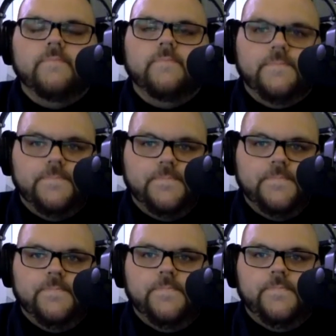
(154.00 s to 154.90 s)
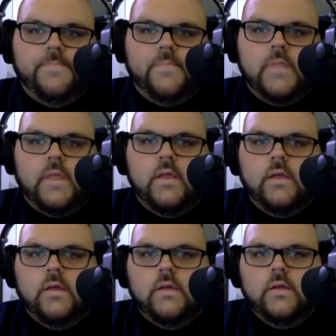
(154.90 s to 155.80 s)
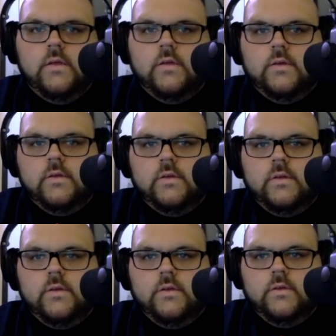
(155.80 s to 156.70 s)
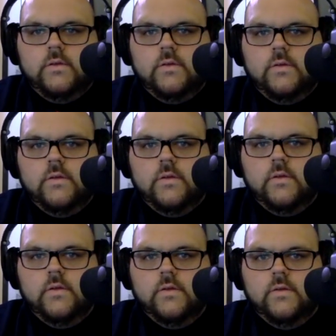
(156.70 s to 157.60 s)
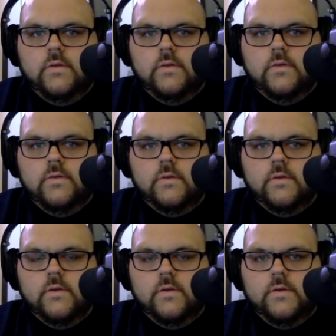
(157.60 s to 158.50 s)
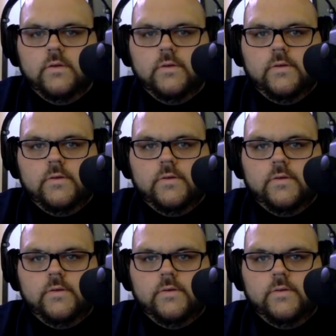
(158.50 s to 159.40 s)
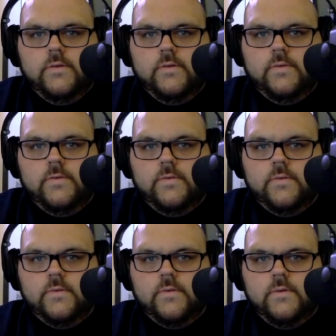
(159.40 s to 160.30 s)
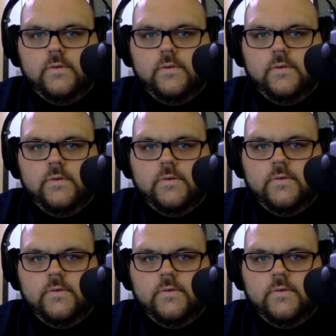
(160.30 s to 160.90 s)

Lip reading: This person isn't speaking.